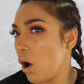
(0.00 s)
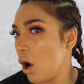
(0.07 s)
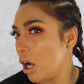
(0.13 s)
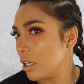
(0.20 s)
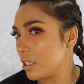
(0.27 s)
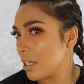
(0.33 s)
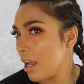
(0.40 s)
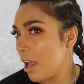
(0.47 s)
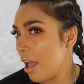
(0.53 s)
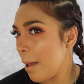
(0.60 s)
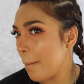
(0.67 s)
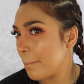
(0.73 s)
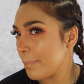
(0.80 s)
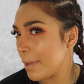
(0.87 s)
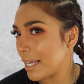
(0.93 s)
on
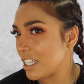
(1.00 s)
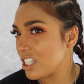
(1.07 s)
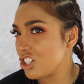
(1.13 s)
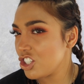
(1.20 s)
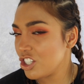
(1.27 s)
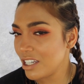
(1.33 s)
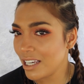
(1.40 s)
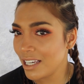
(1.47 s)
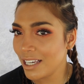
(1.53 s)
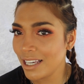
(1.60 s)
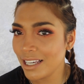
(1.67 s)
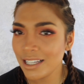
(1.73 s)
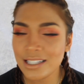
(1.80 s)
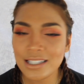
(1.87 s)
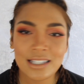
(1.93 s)
my
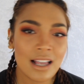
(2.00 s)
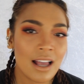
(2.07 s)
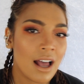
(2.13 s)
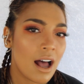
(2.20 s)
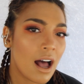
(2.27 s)
cheeks.